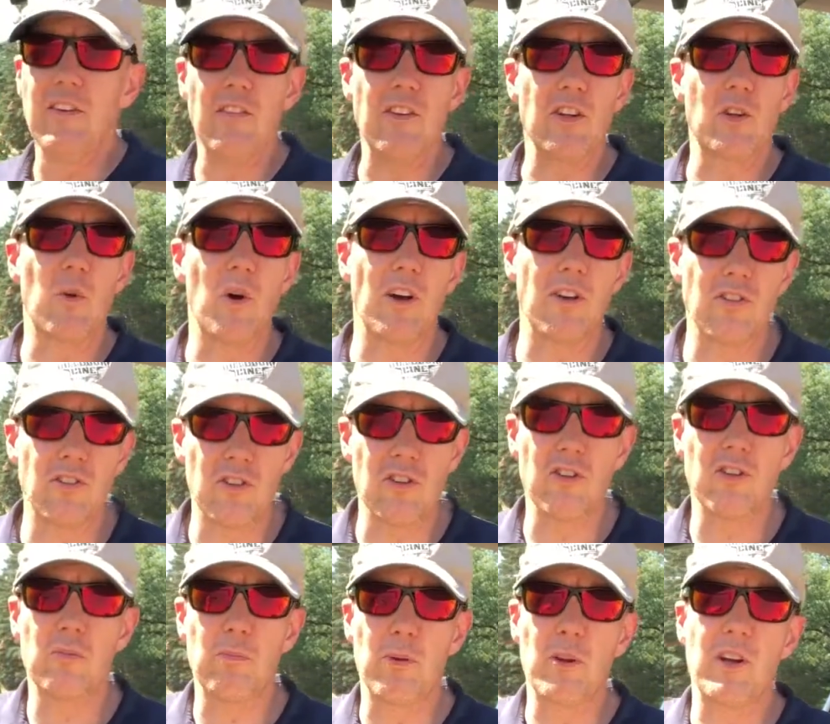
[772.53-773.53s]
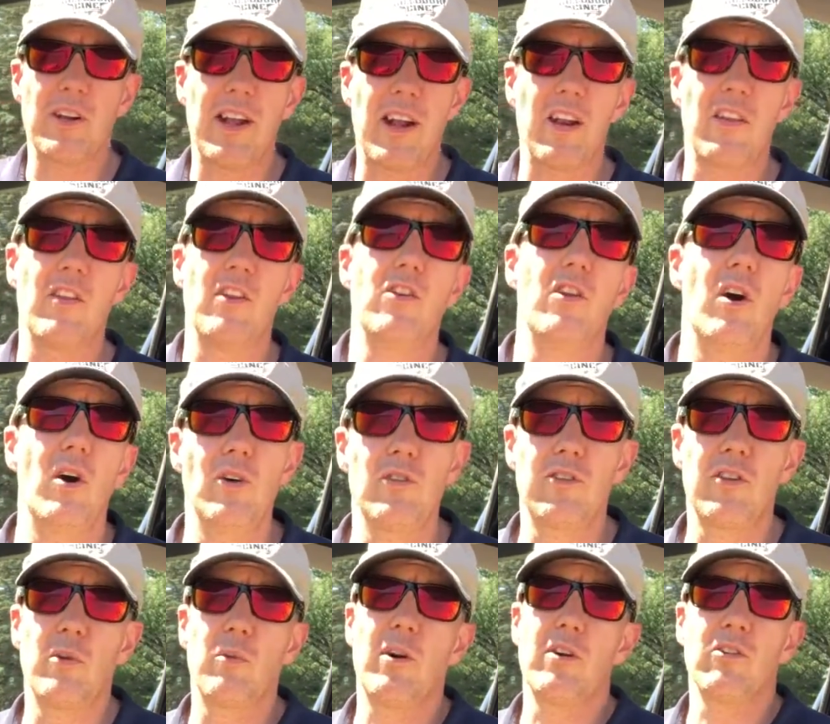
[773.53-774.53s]
you have any questions, put it down in the
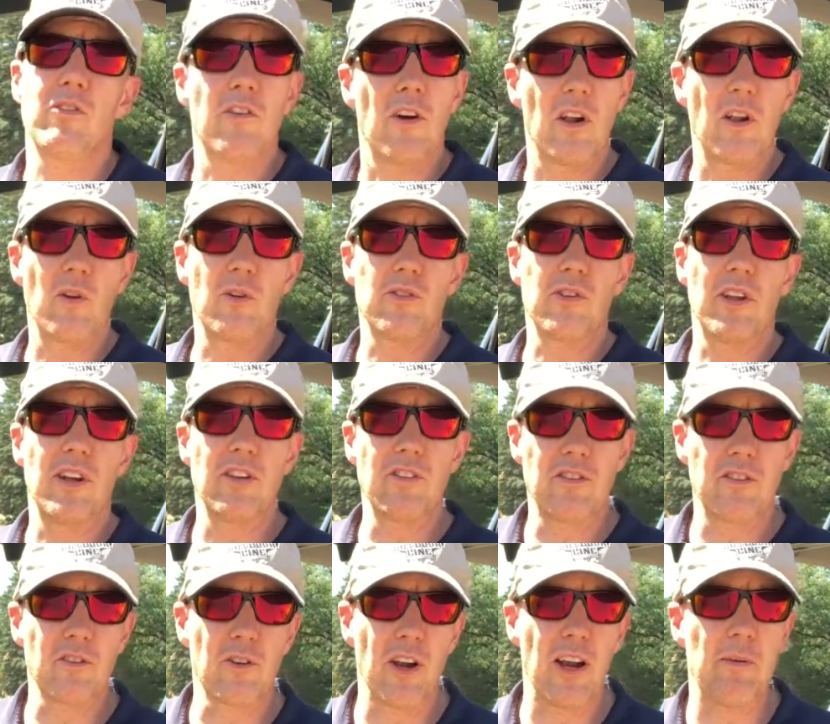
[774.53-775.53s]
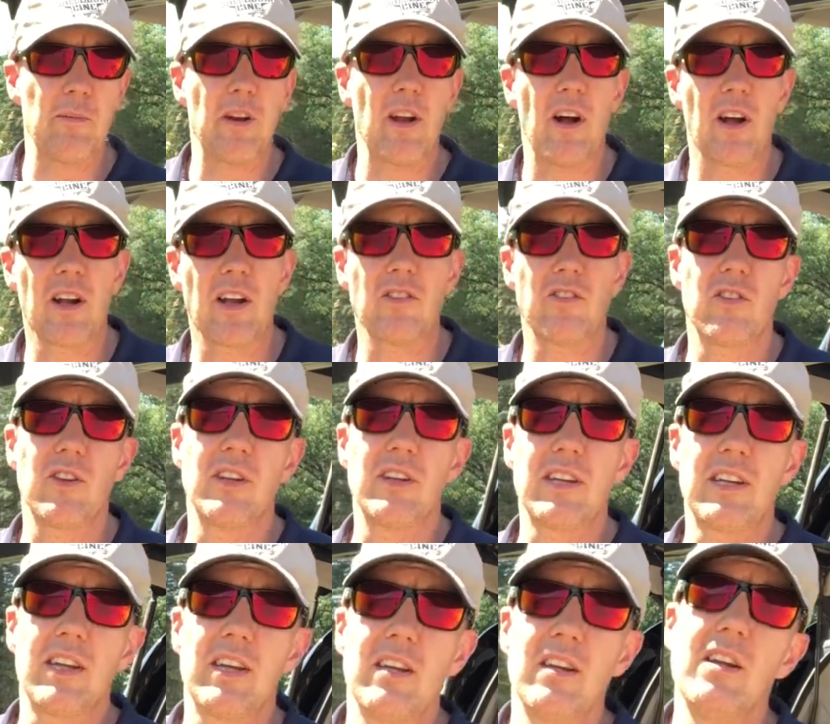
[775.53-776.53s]
notes. Otherwise, follow us on Instagram at Hawkeye
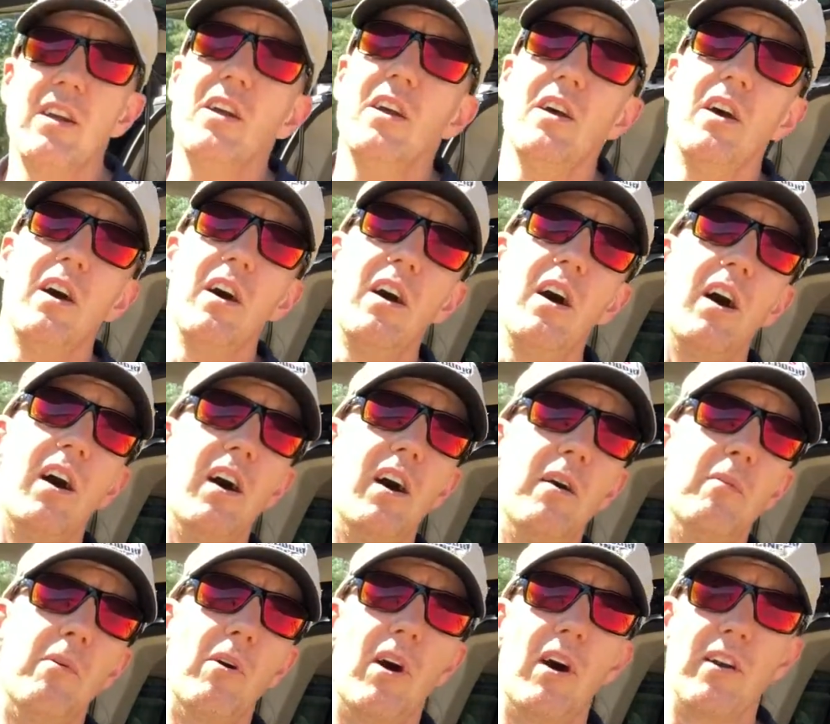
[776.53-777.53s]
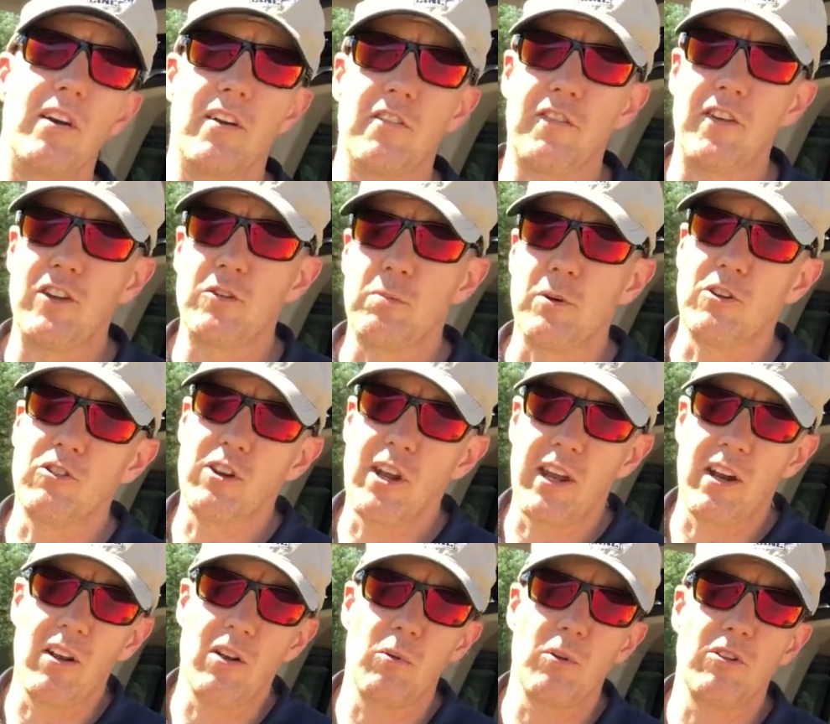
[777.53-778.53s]
Syndicate, on our Facebook
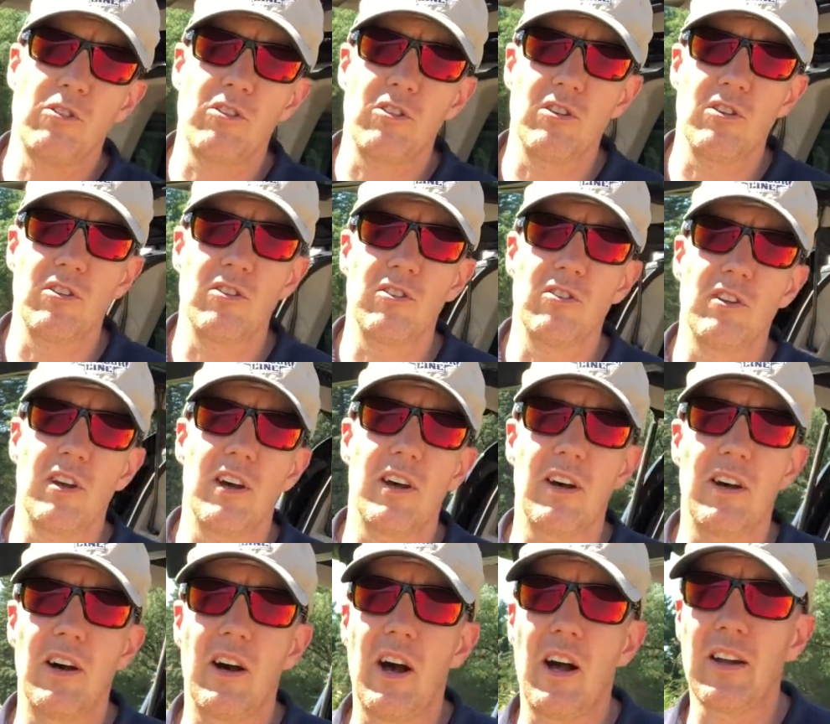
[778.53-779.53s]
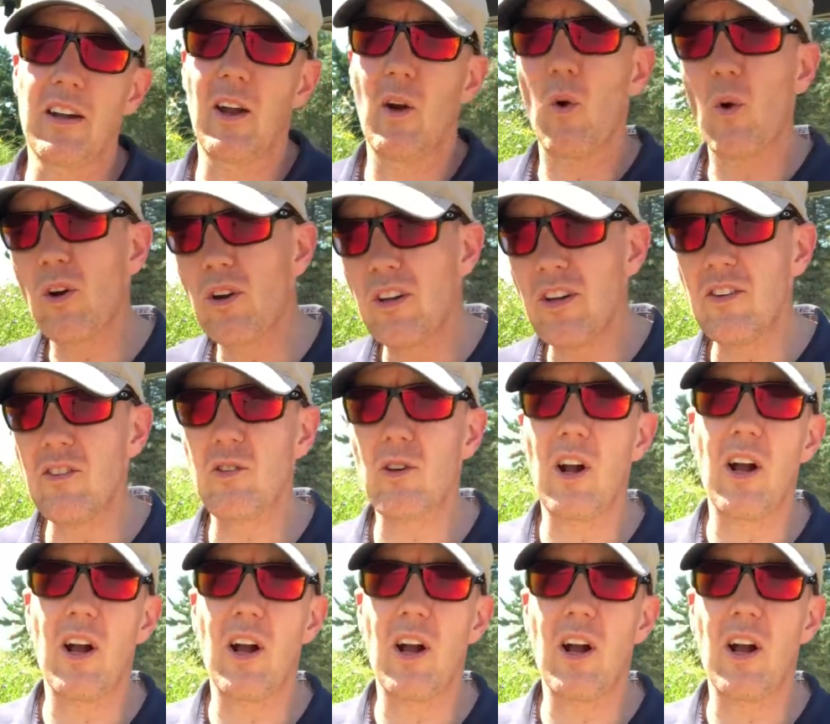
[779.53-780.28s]
channel, which is Hawkeye Ordnance